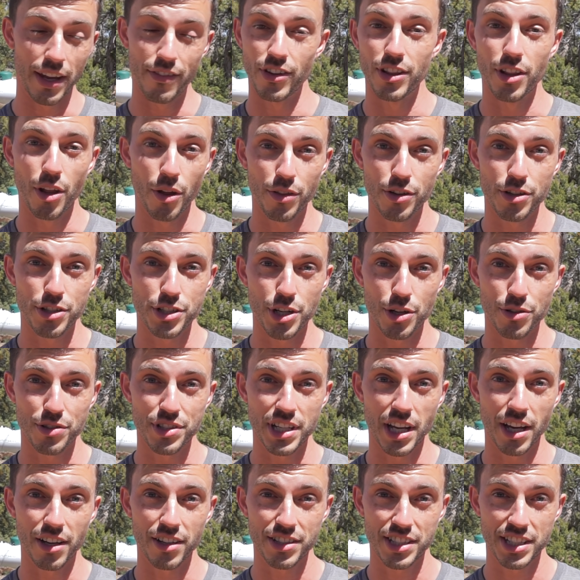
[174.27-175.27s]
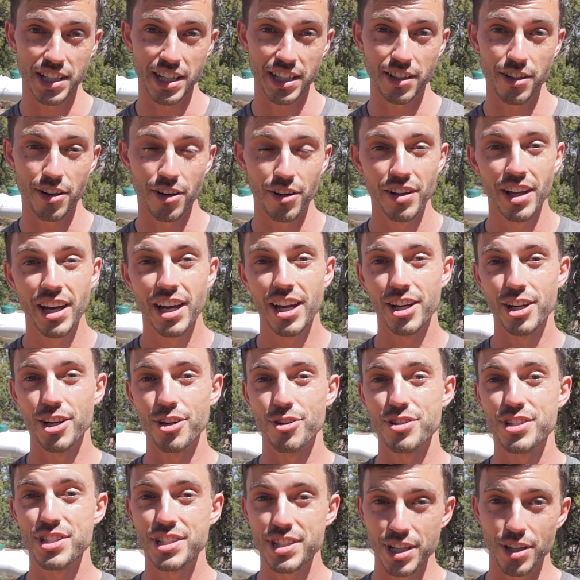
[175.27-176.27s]
even though there's no cell signal,
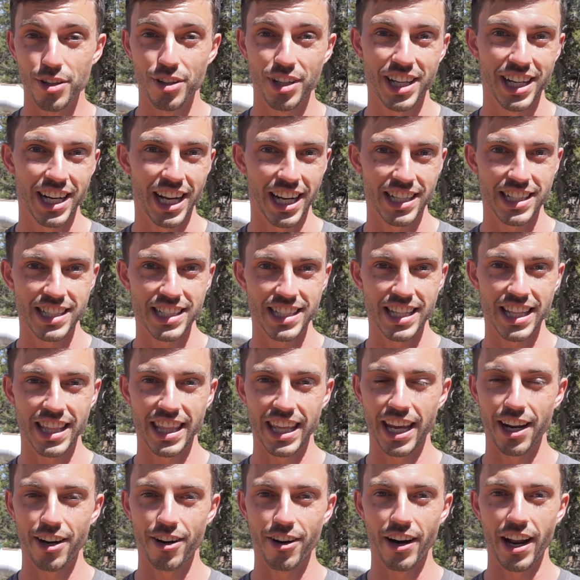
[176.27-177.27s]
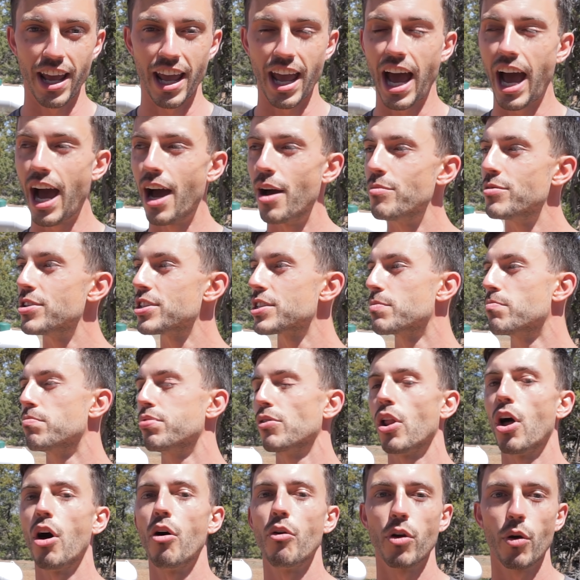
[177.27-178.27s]
you're still connected to the internet. I'm just
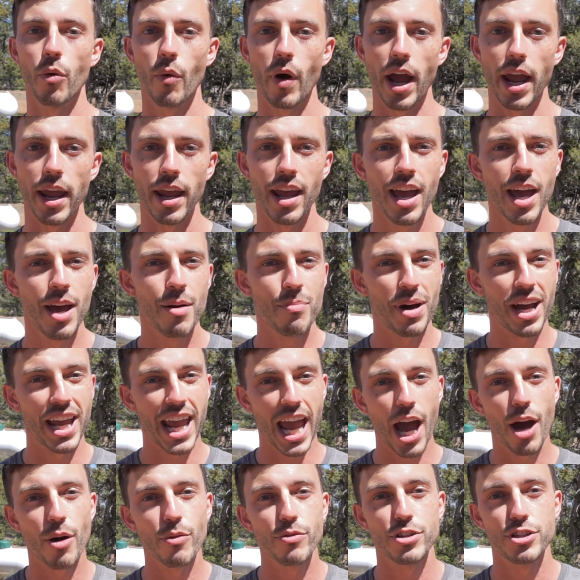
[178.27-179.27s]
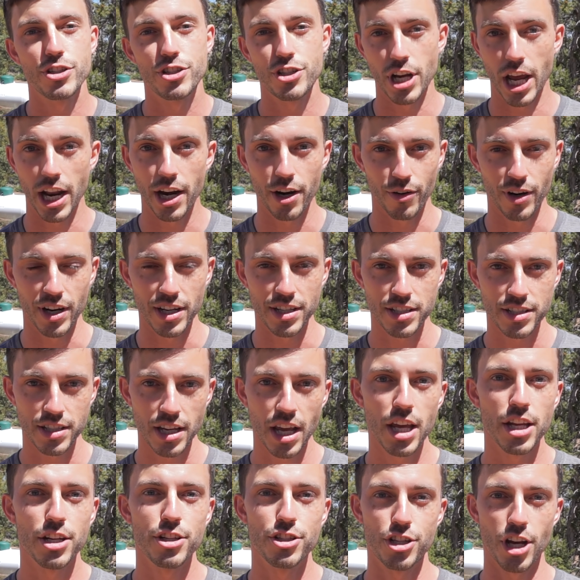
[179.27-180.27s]
blown away by how generous
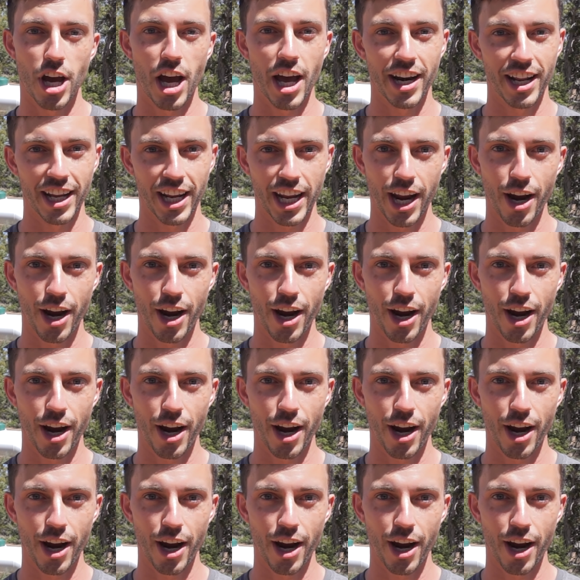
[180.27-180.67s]
John and